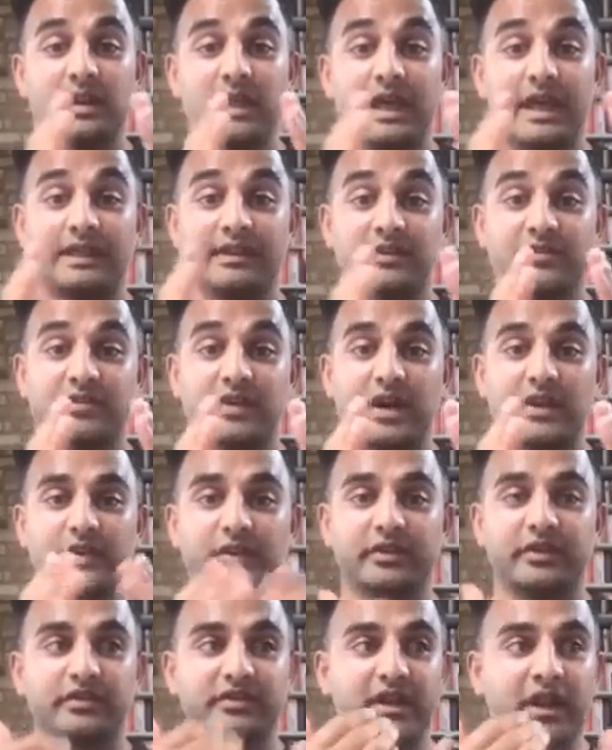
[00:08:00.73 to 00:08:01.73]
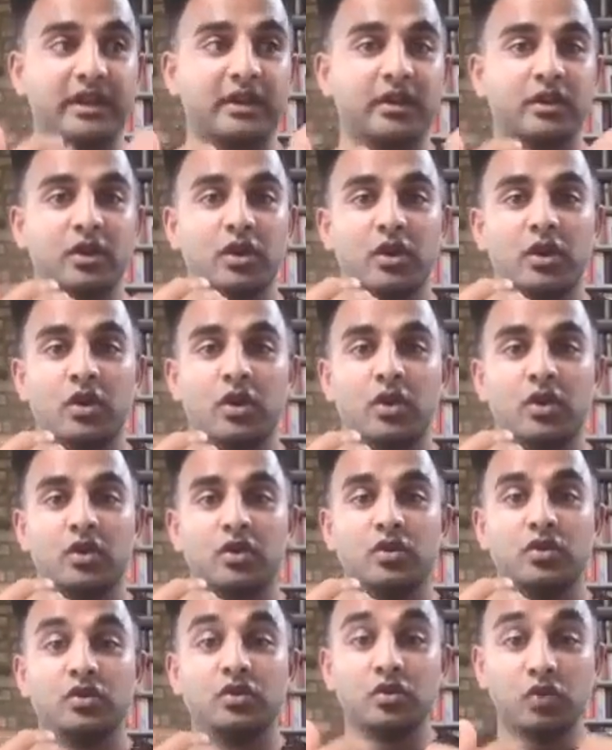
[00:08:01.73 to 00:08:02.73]
and the father. The son
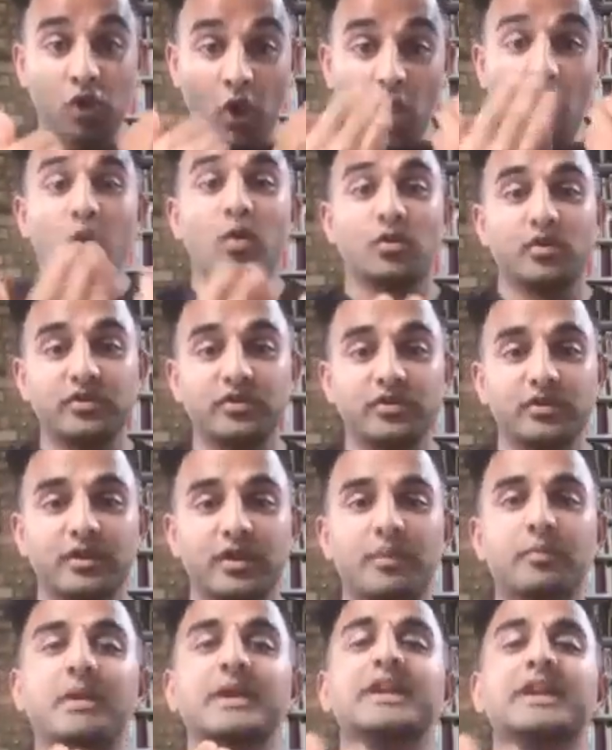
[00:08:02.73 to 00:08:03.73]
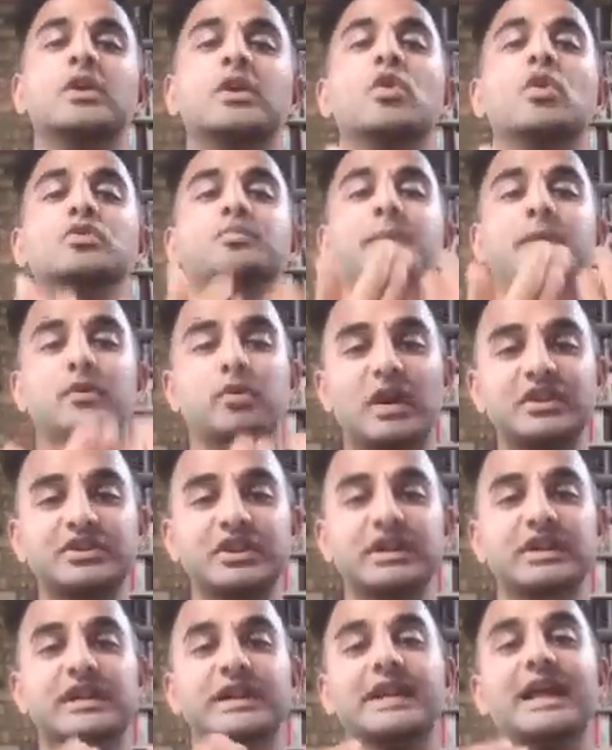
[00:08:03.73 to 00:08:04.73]
goes, but he goes
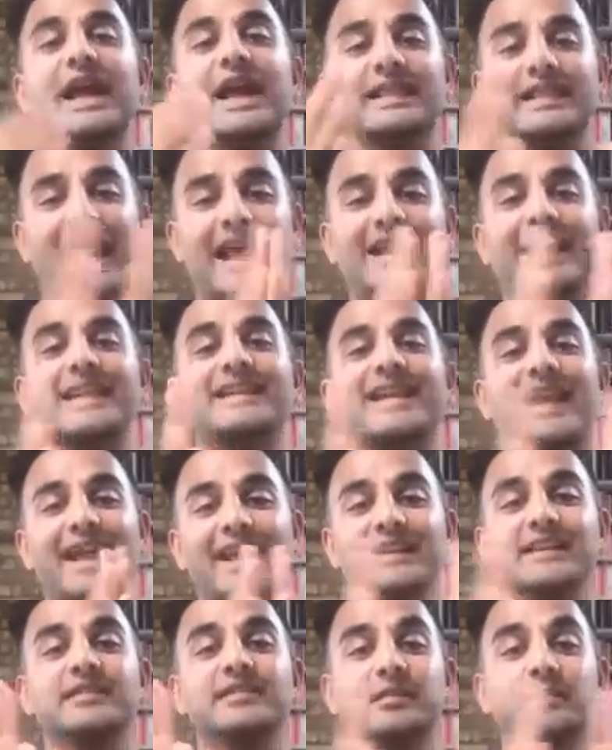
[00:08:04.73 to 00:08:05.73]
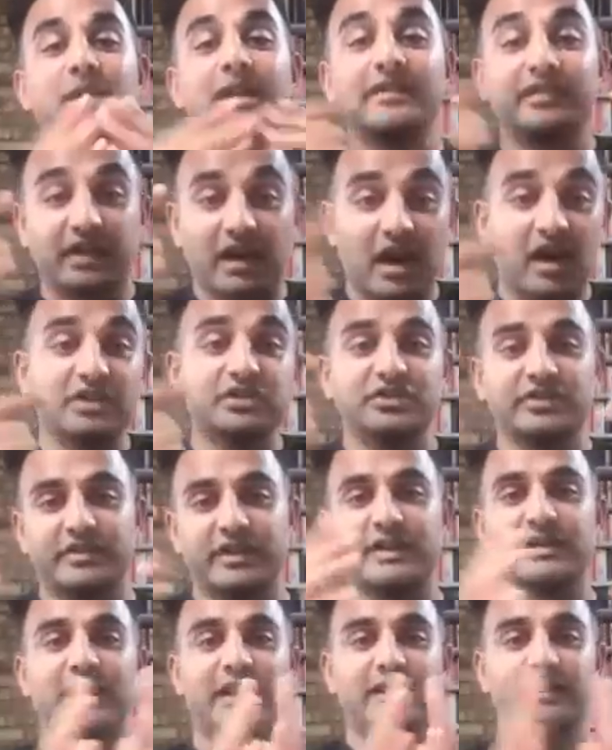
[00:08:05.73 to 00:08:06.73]
begrudgingly, and that antagonism is a conscious
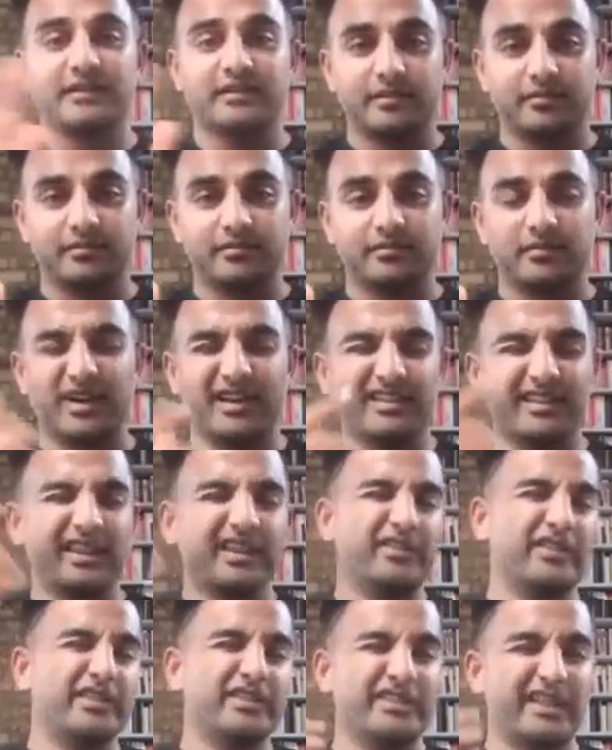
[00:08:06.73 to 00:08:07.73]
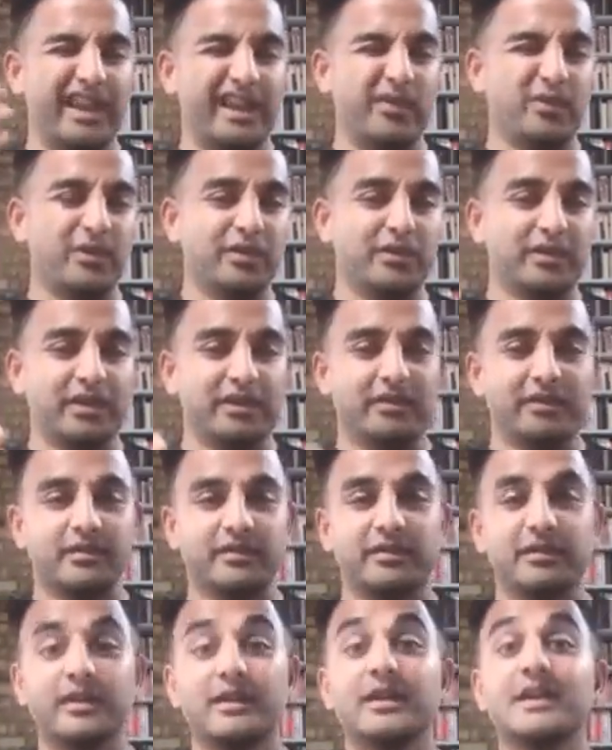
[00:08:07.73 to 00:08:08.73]
antagonism, right? Think of the state when you think of this.
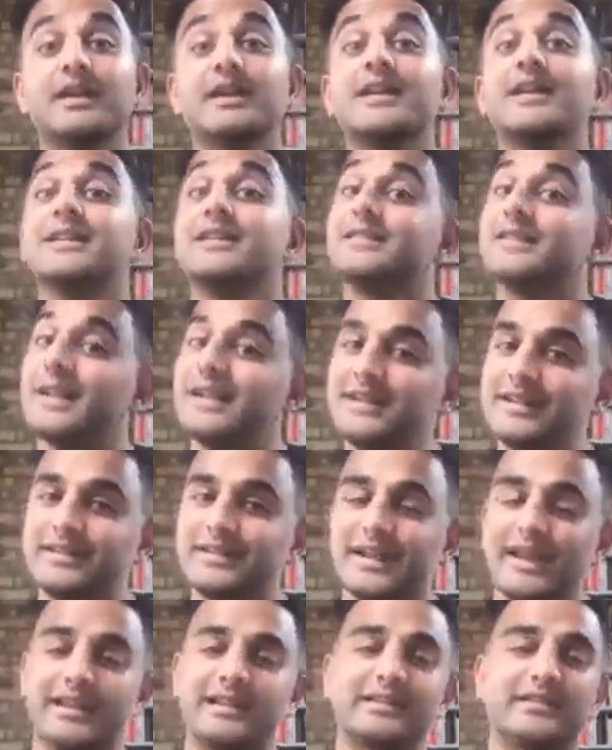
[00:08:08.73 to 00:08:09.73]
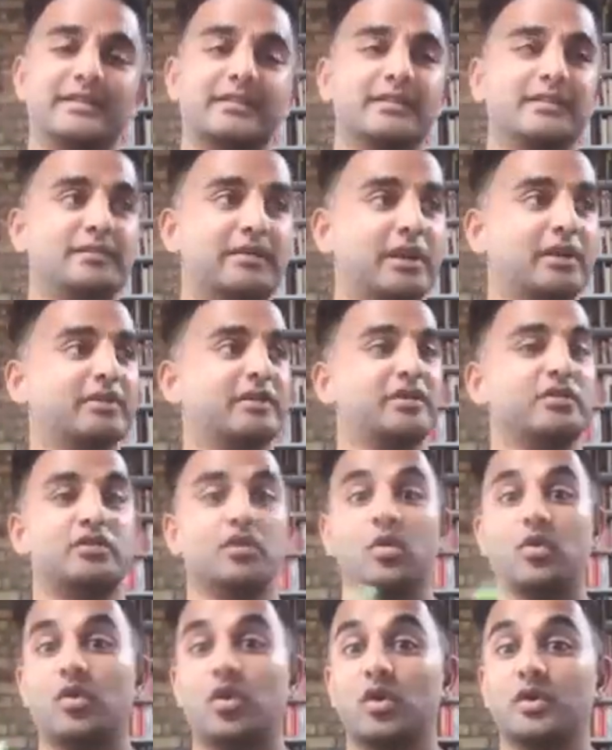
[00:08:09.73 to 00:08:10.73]
Then he says there's this
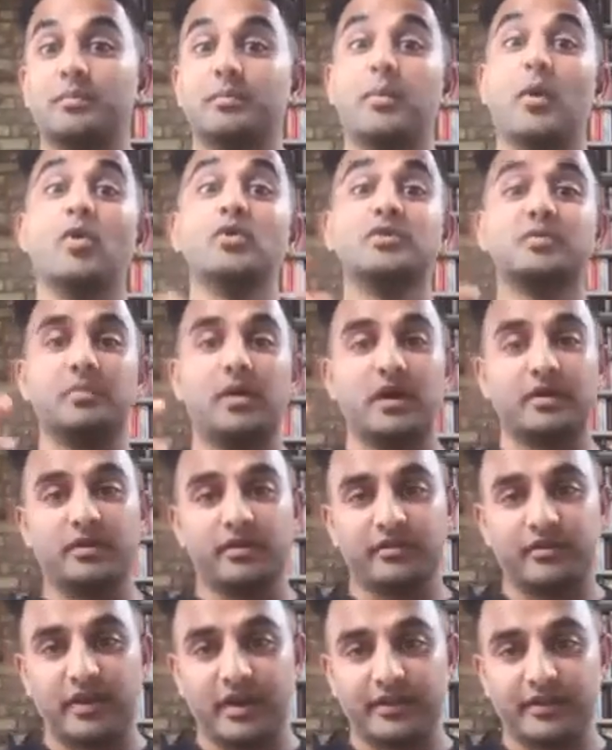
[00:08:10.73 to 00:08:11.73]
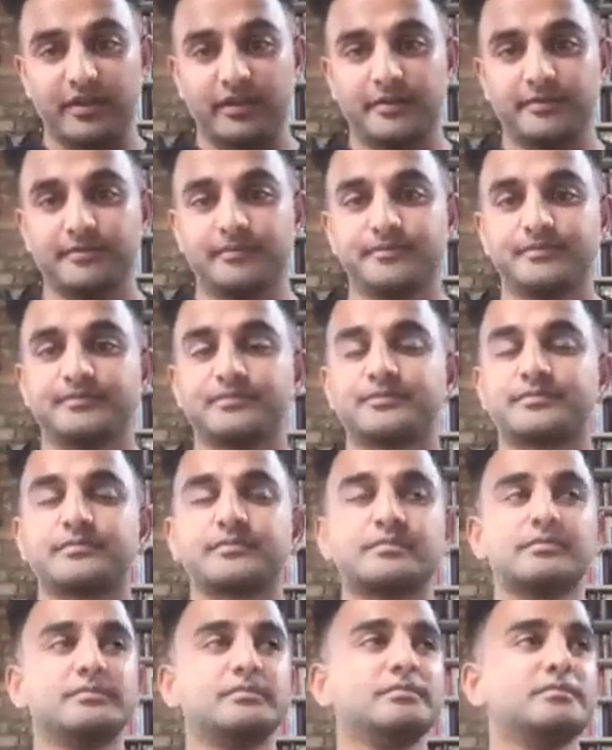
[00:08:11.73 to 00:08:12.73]
so-called postmodern father.
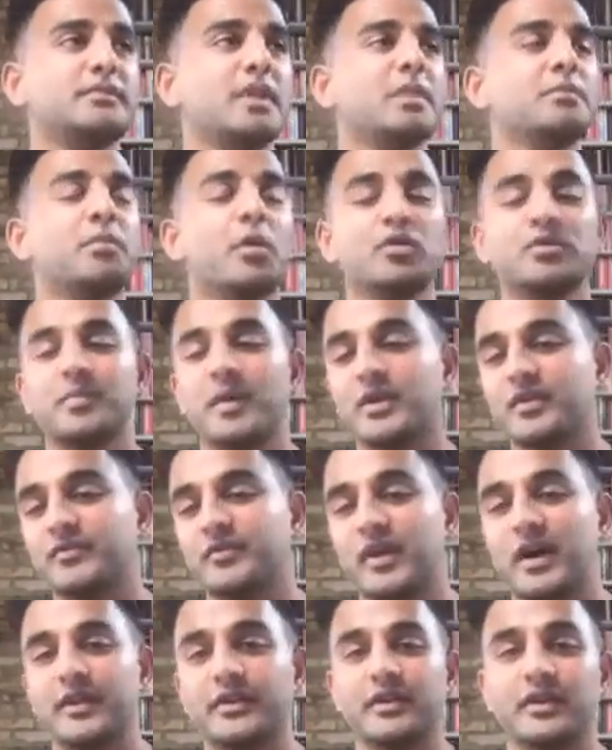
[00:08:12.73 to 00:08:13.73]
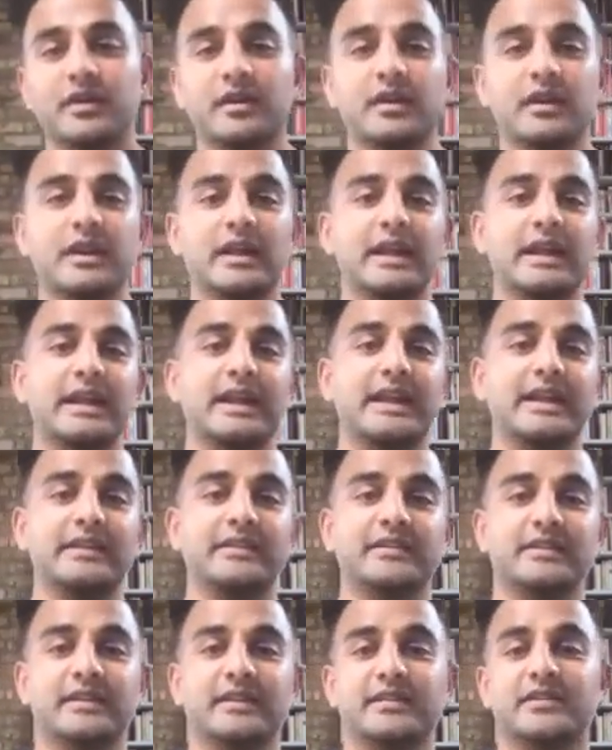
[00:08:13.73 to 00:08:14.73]
Postmodern father
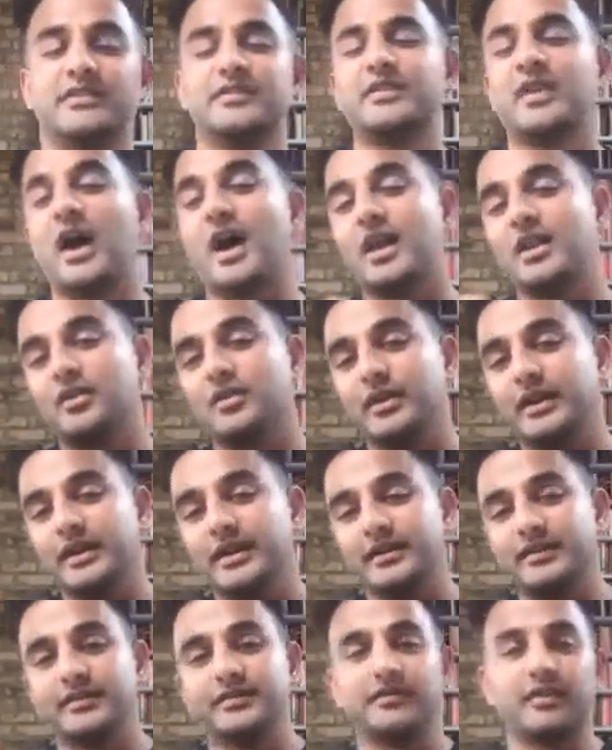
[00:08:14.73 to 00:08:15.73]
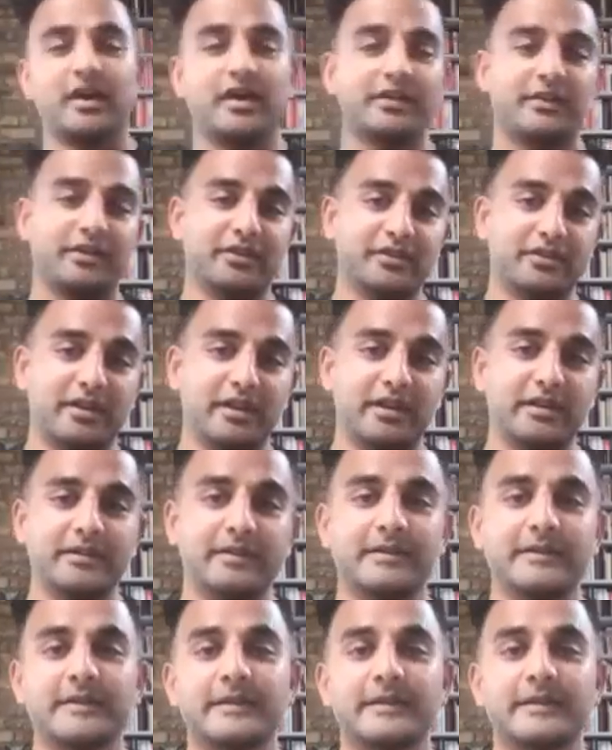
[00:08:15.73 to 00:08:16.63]
is this tolerant father, right?